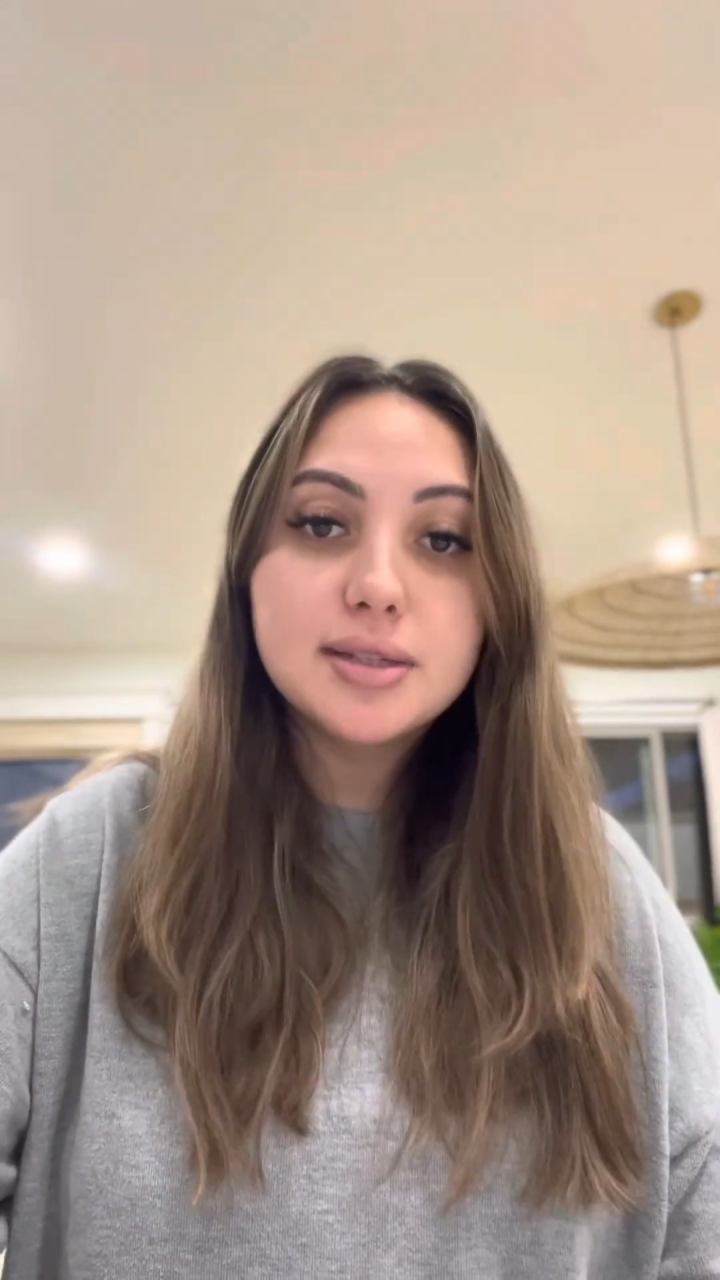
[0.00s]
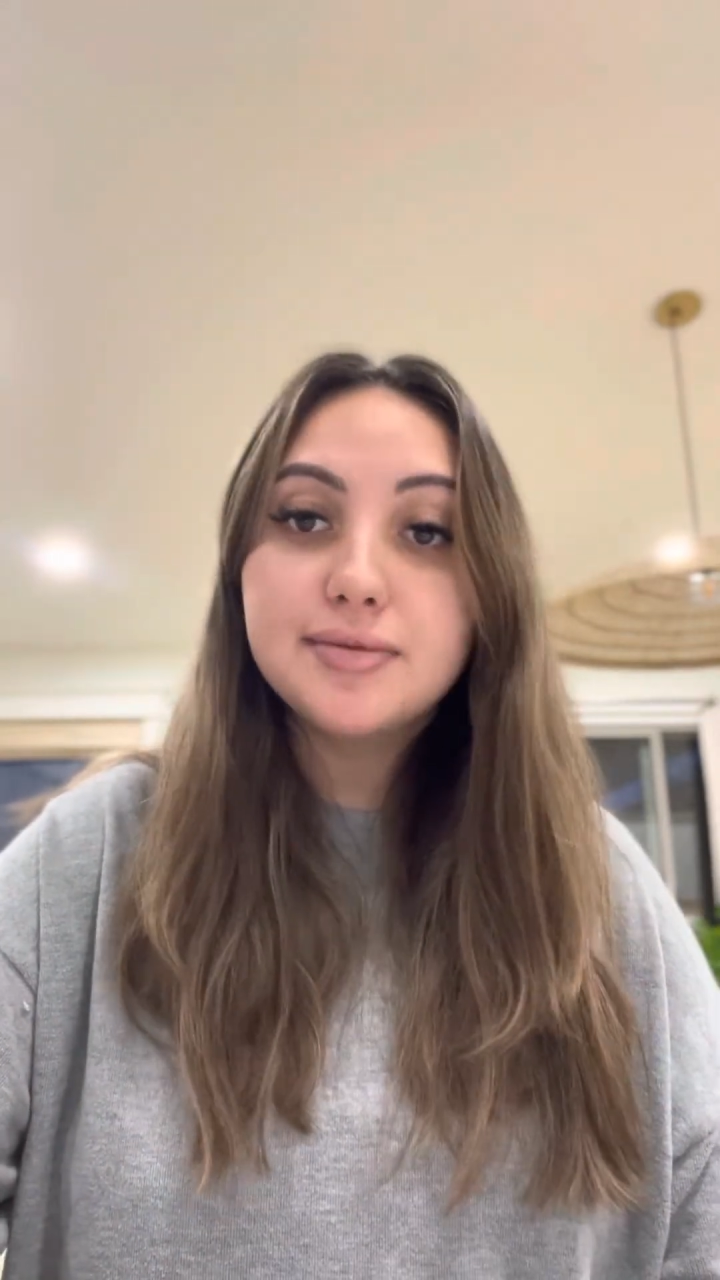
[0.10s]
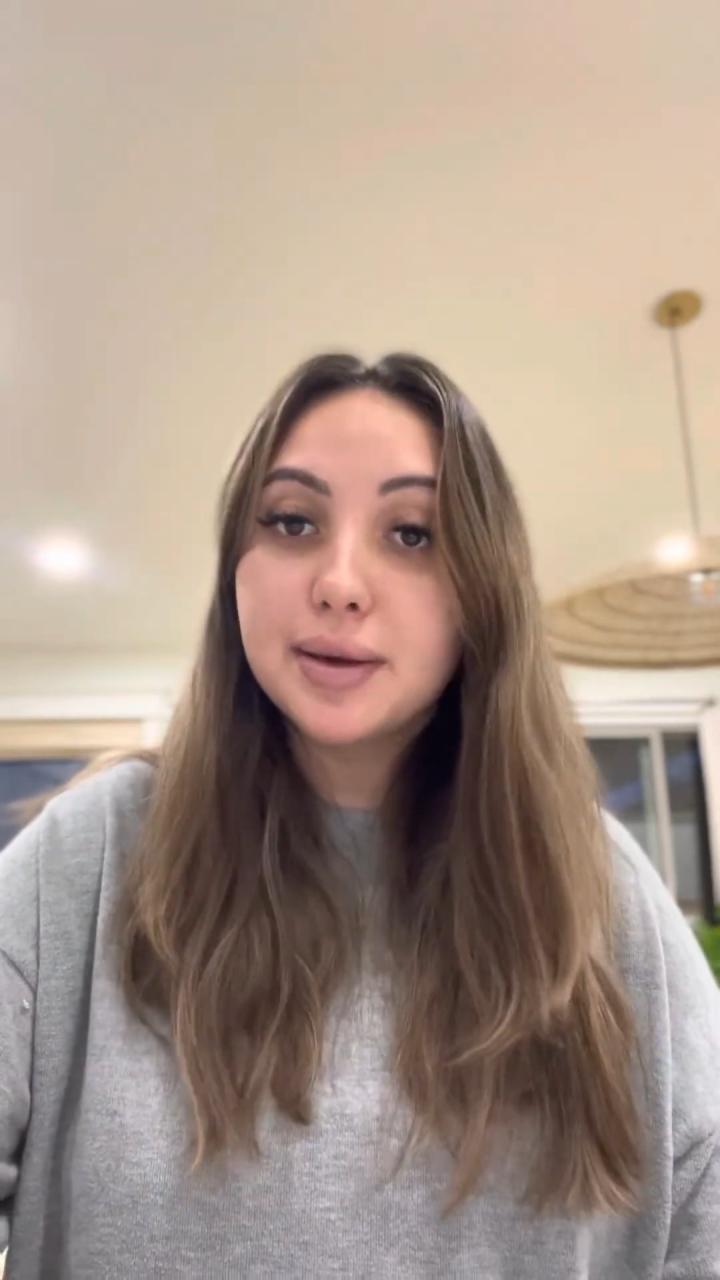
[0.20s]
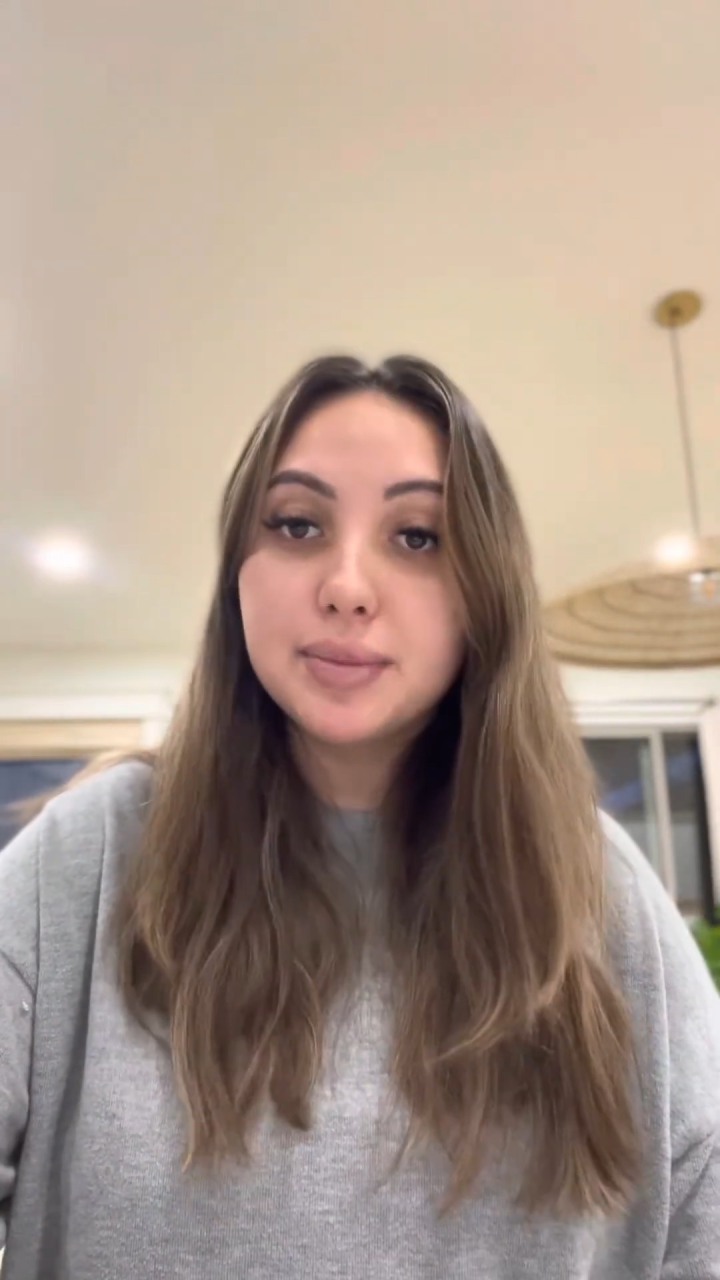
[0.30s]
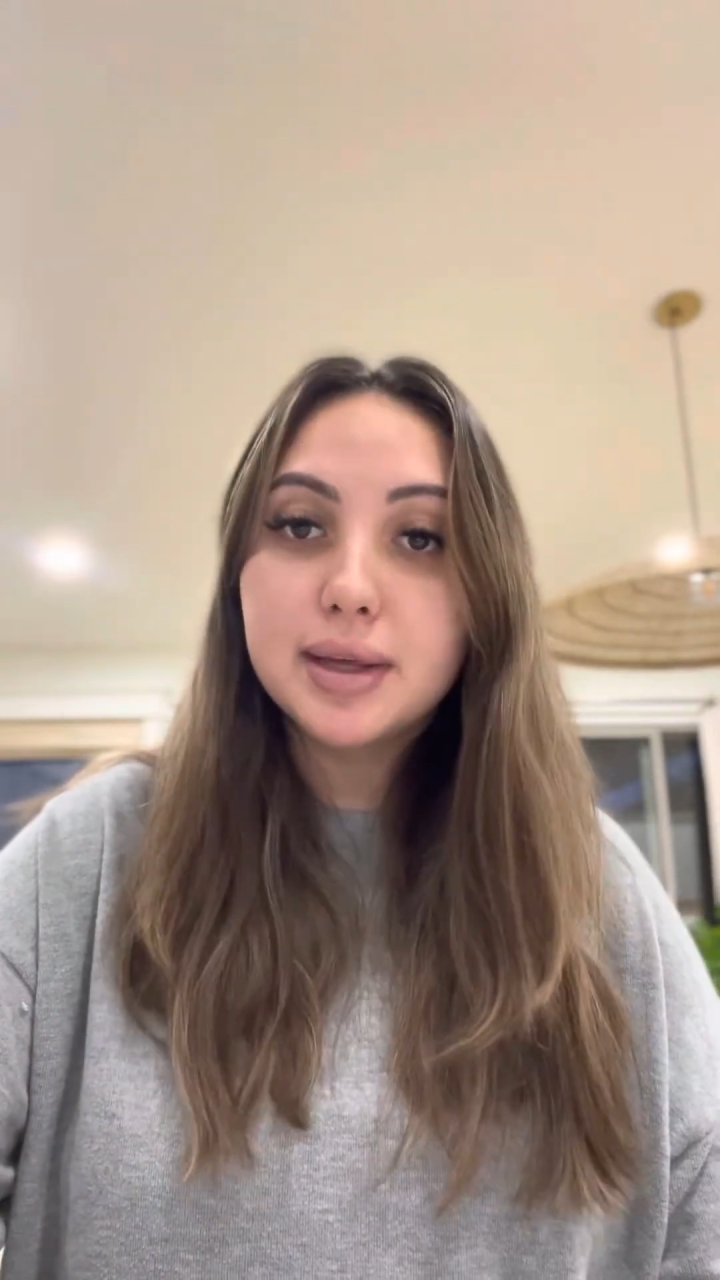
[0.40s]

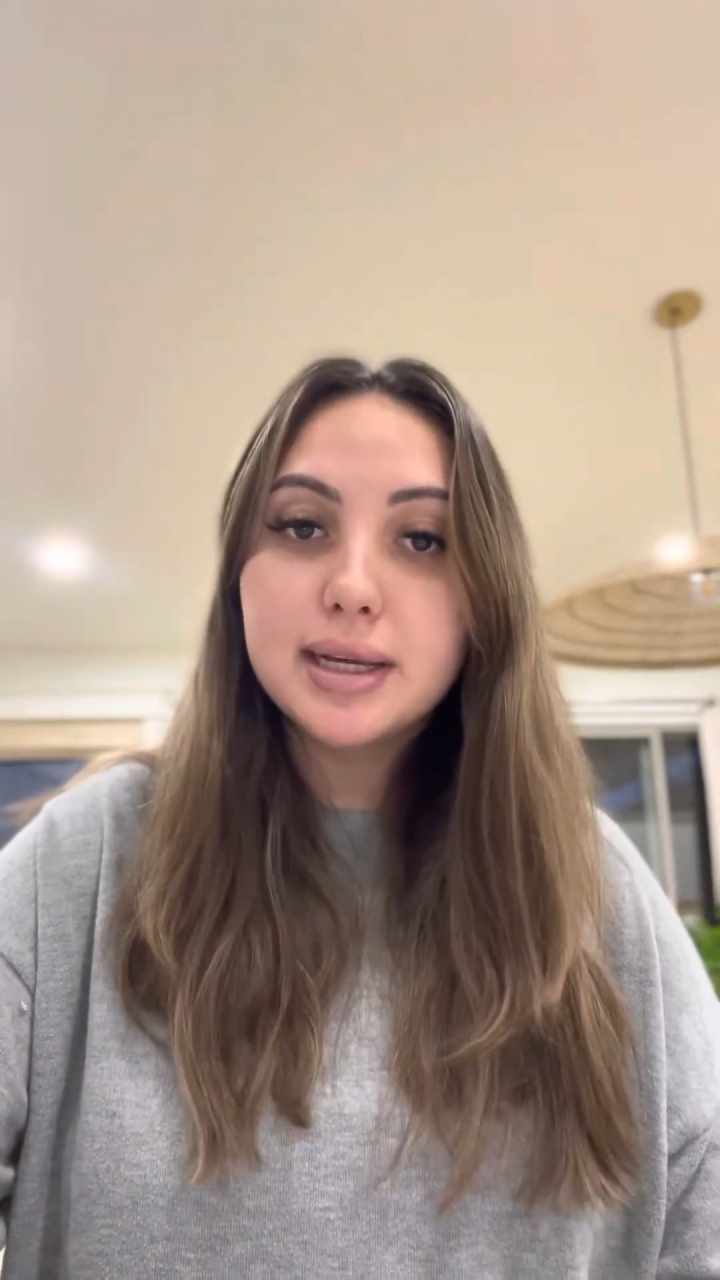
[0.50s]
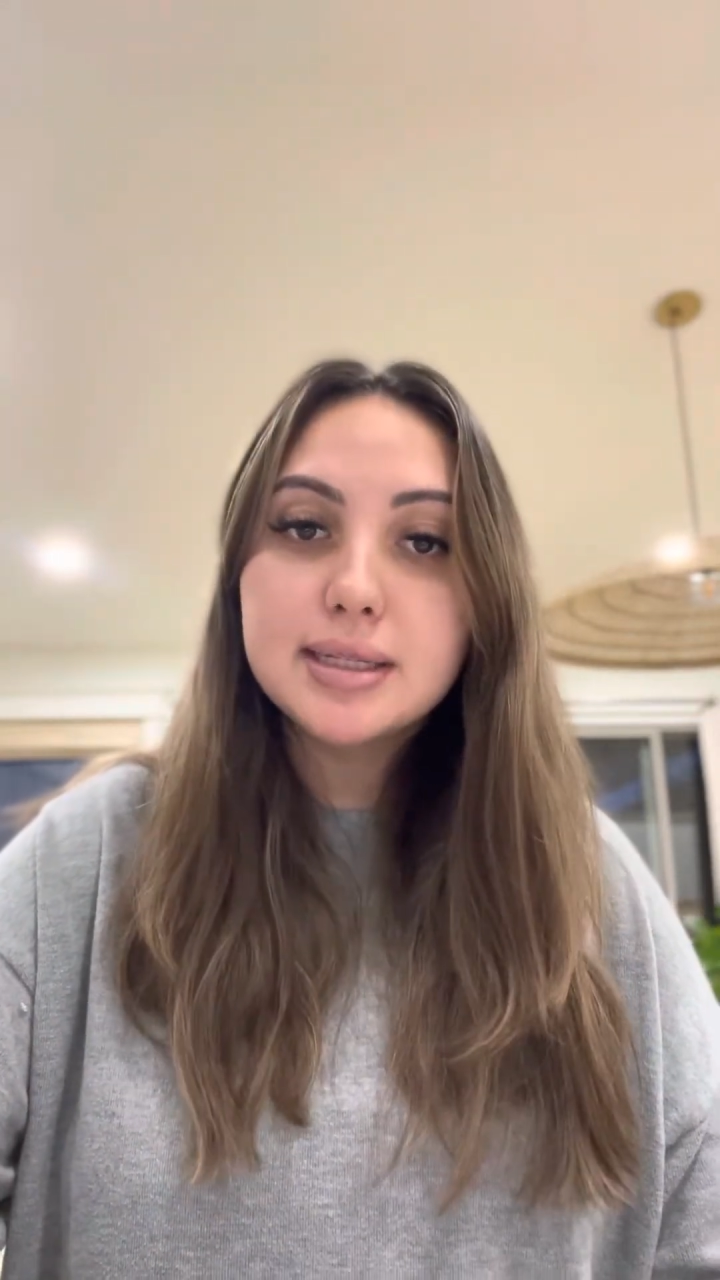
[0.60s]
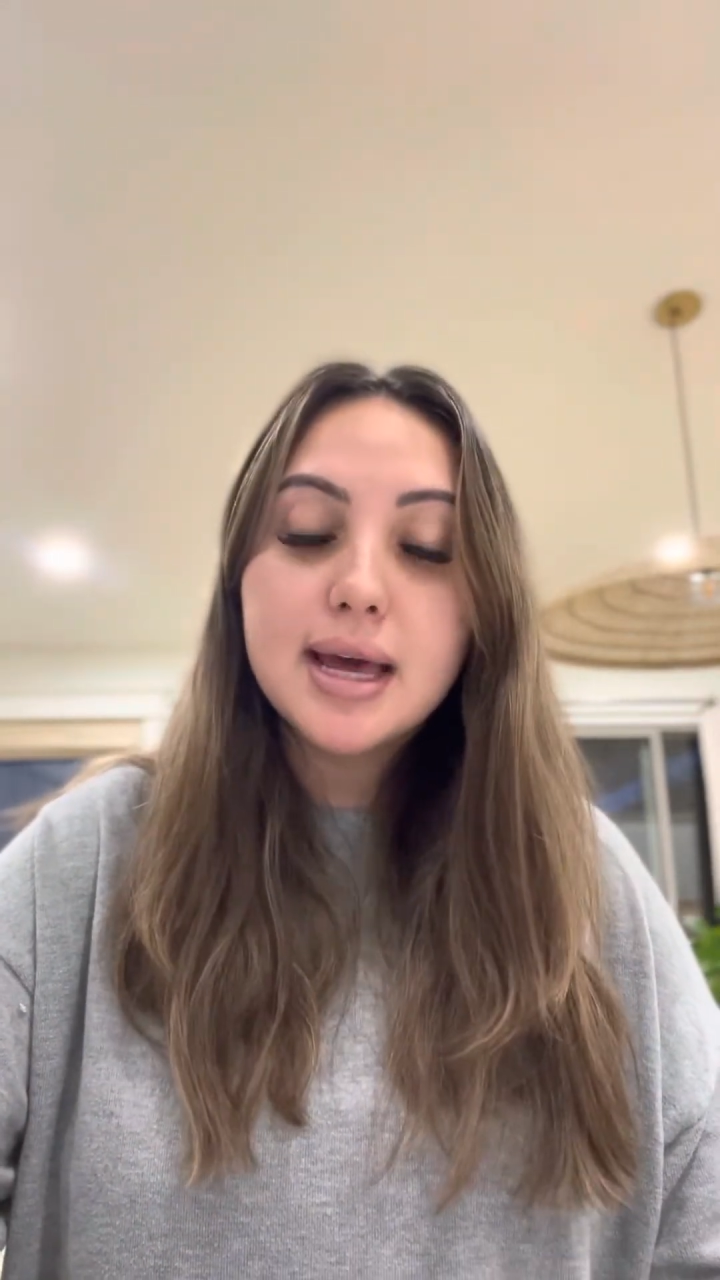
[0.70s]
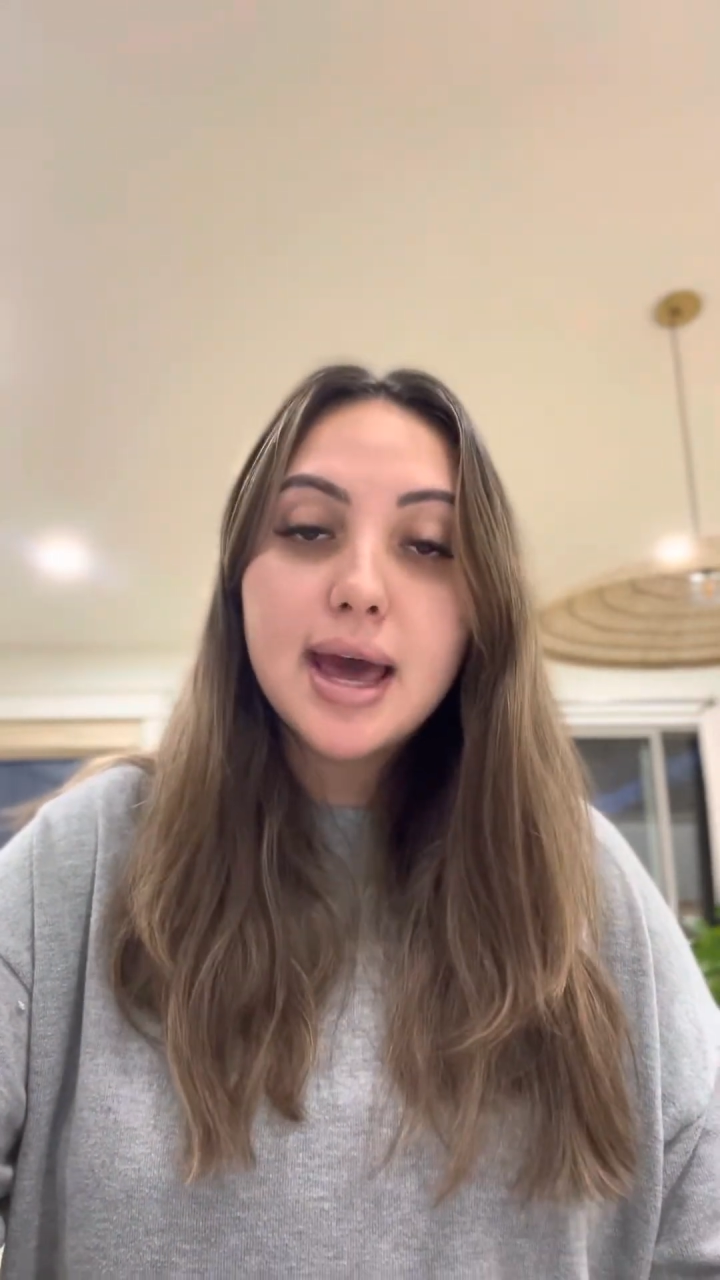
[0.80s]
families,